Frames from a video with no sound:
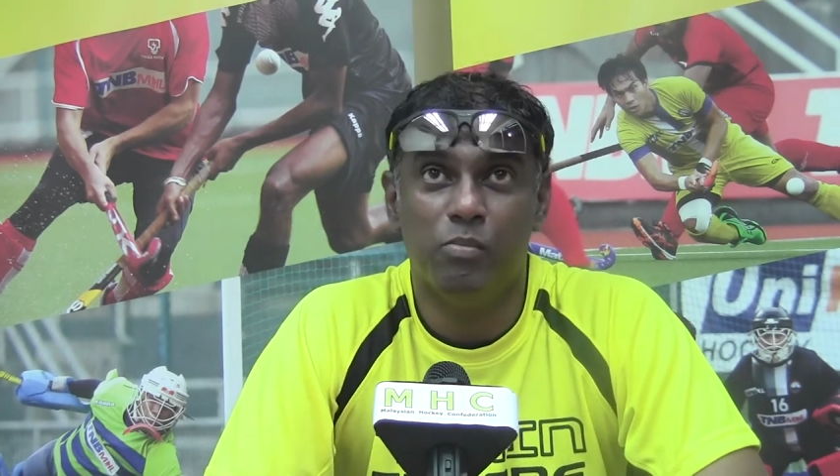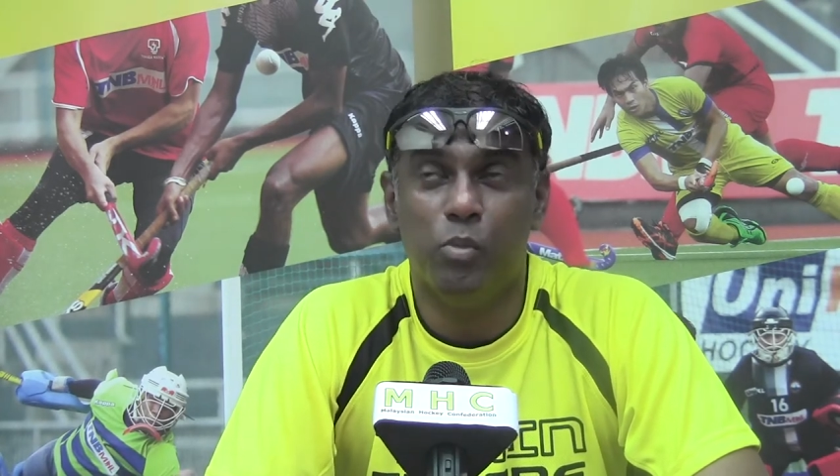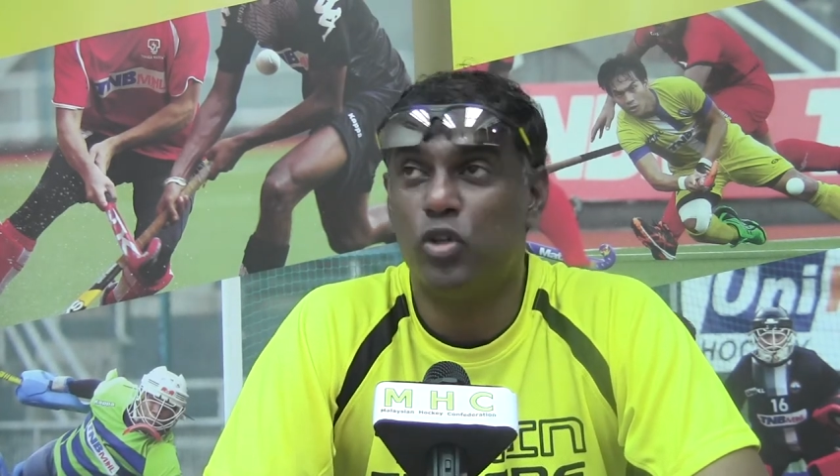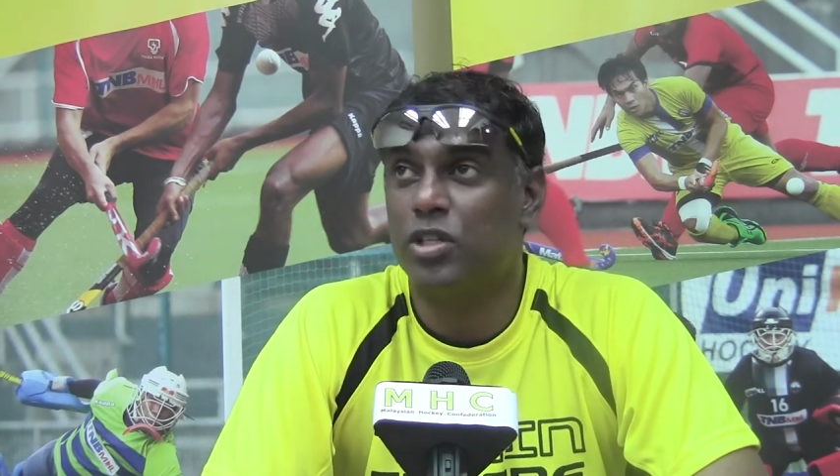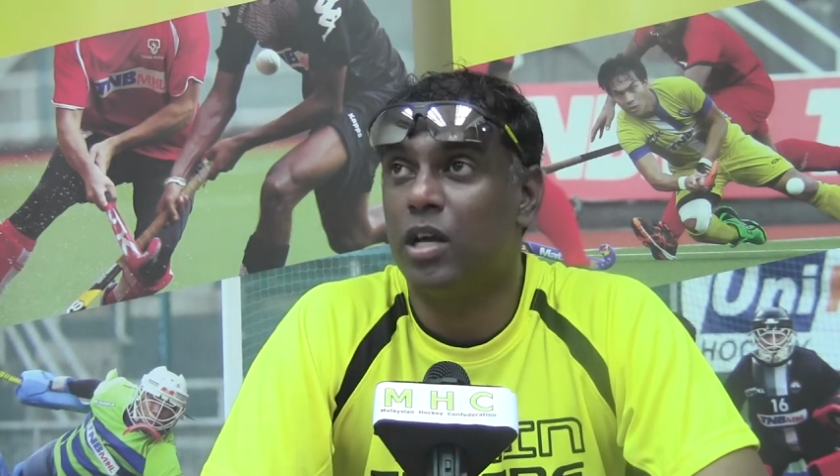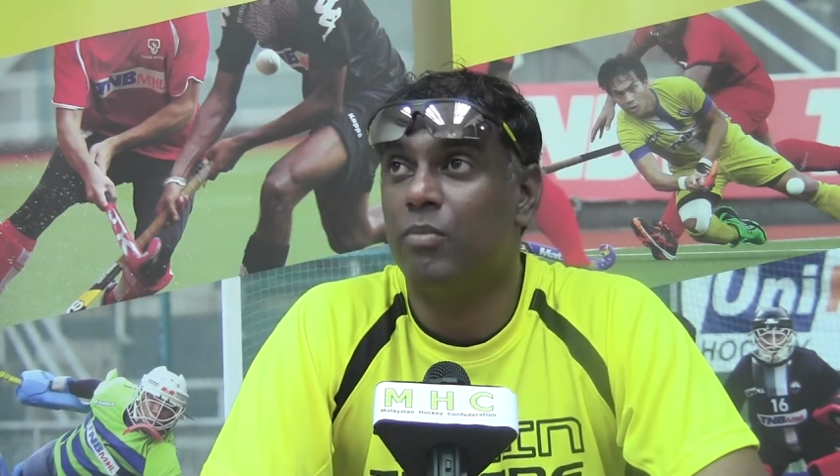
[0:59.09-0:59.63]

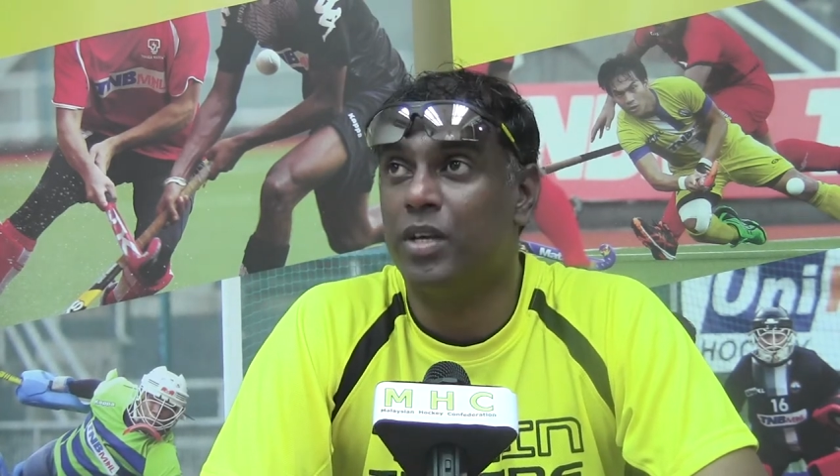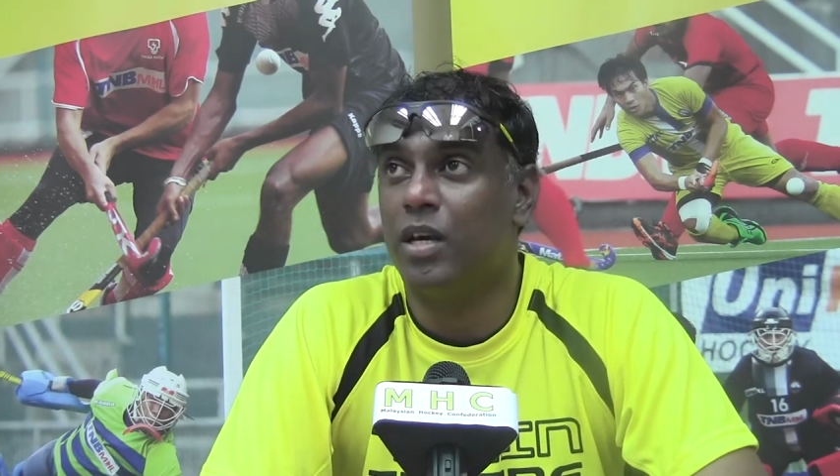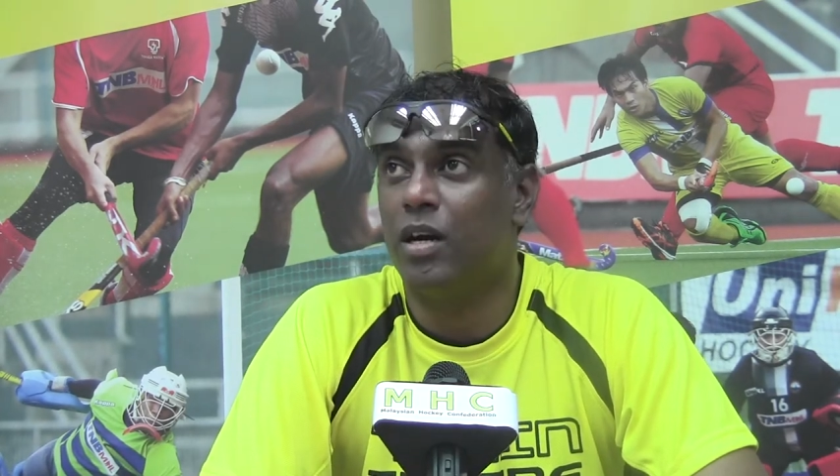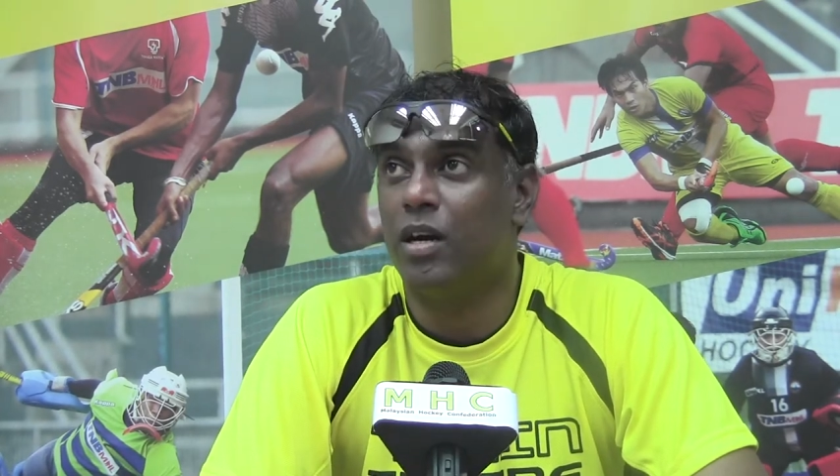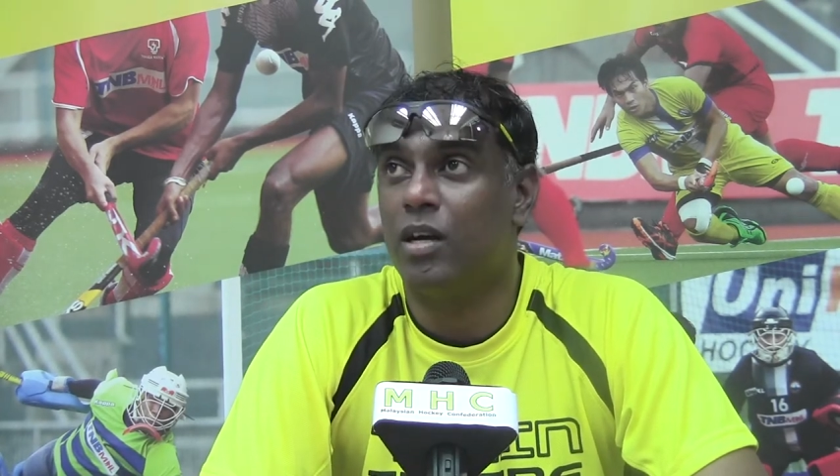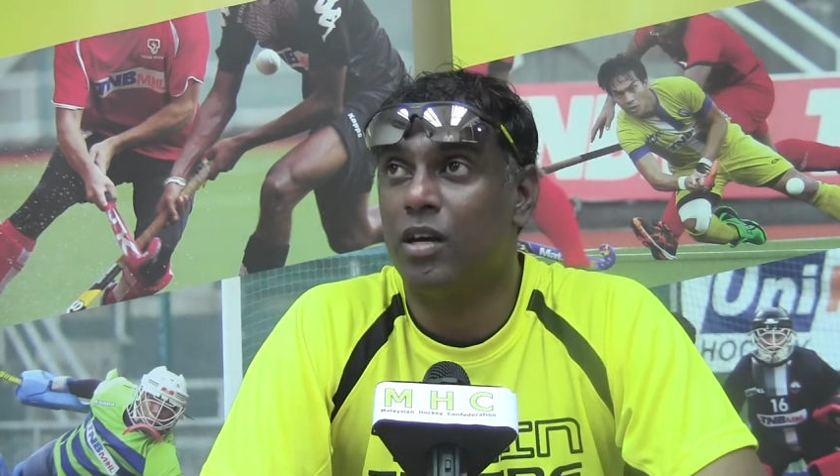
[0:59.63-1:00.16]
boost up
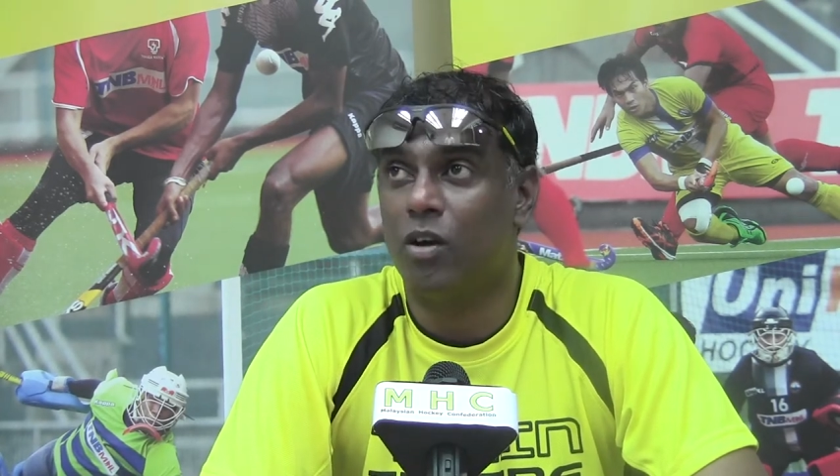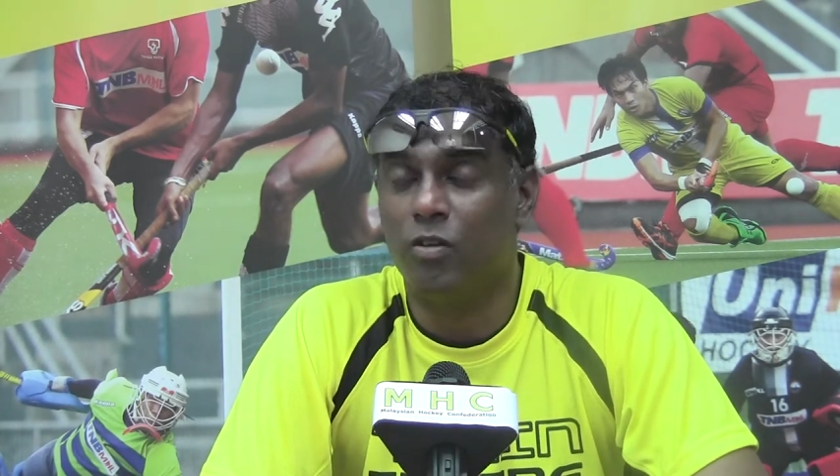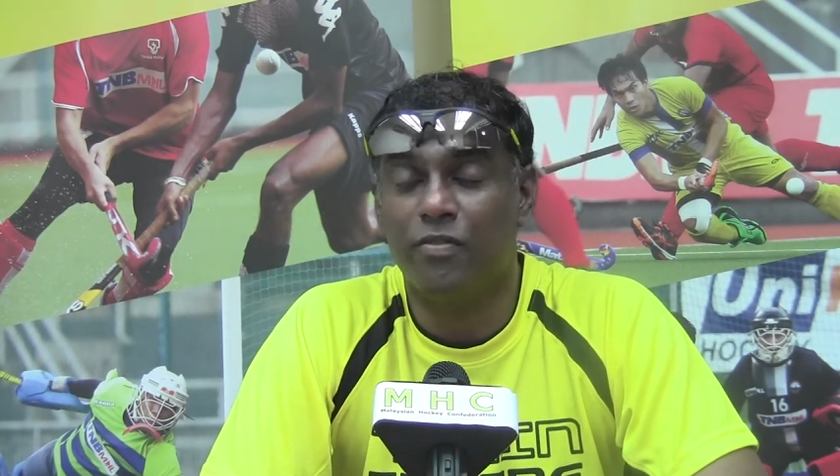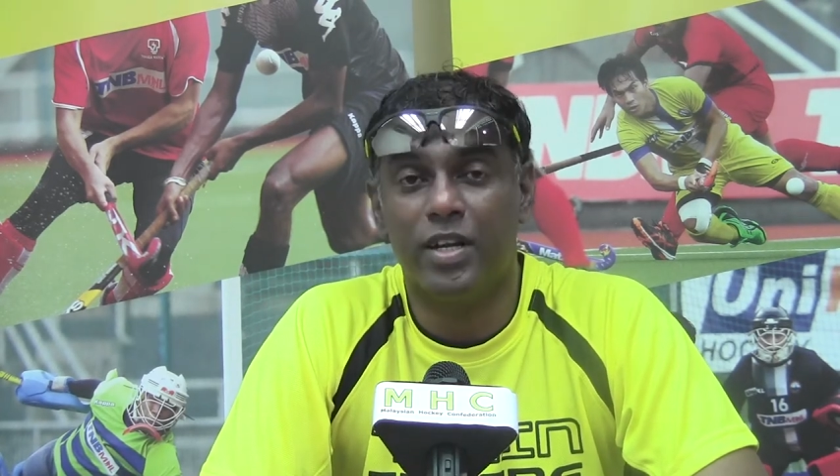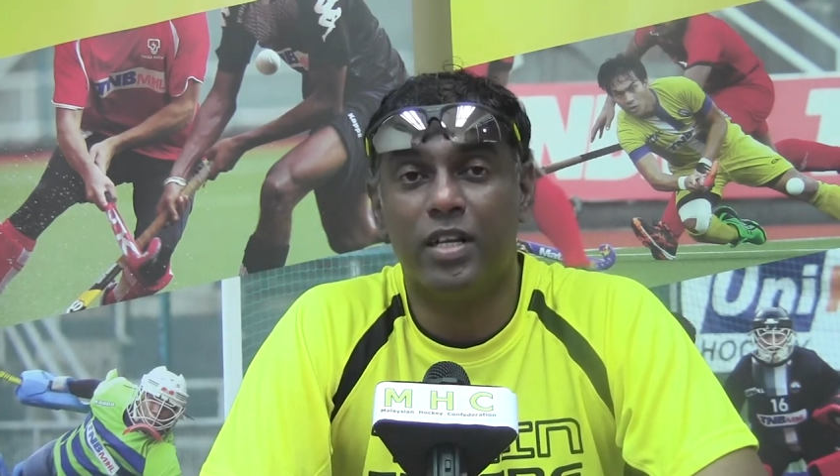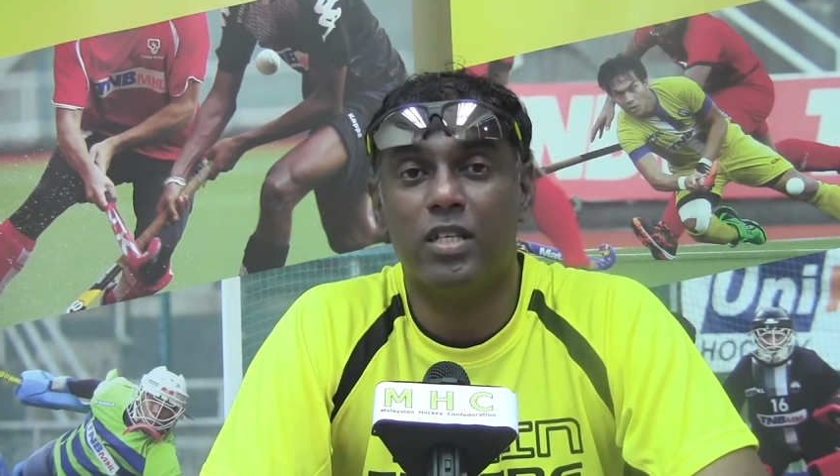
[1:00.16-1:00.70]
their
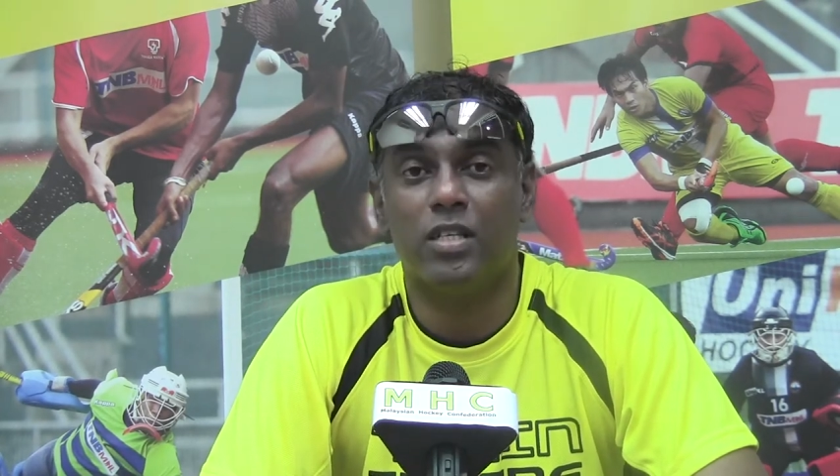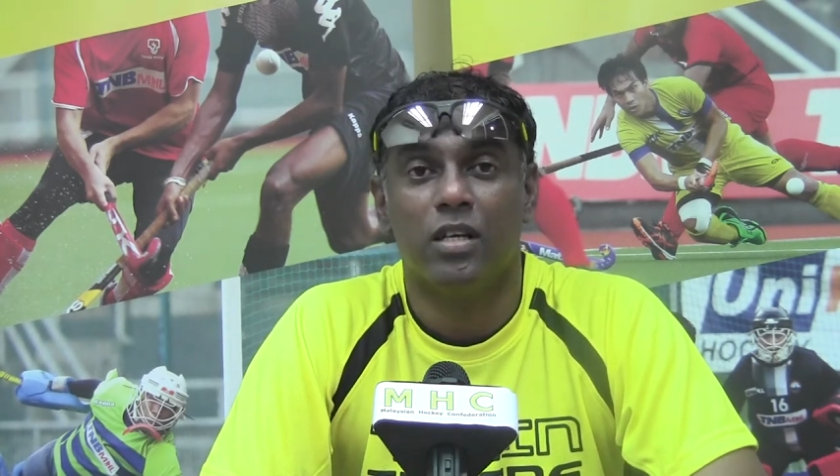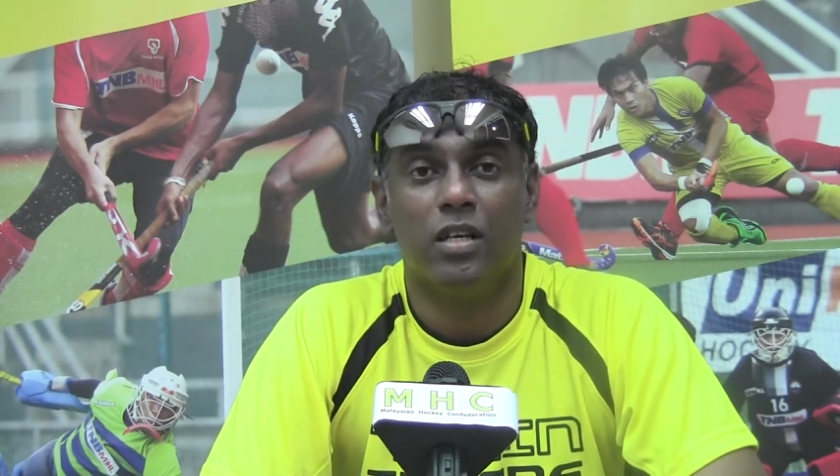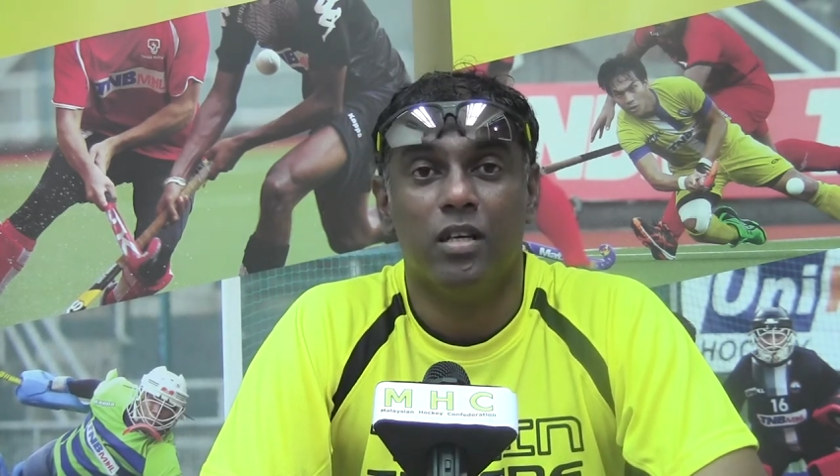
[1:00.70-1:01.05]
confidence.